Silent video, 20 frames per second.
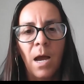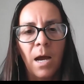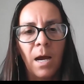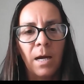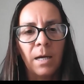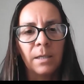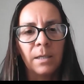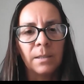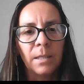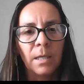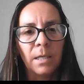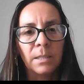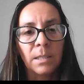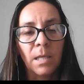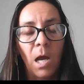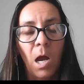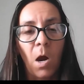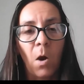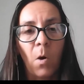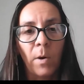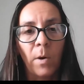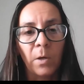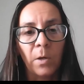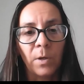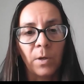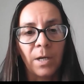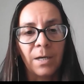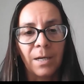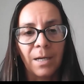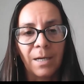And that's how I
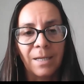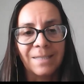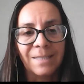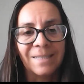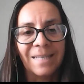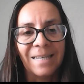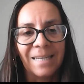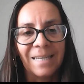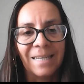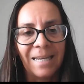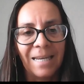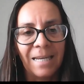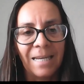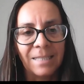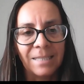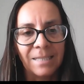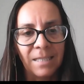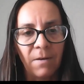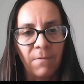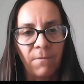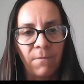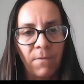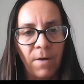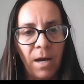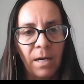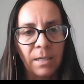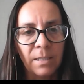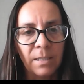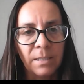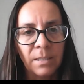organize the Excel
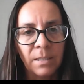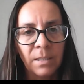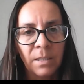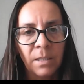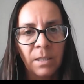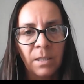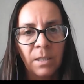files.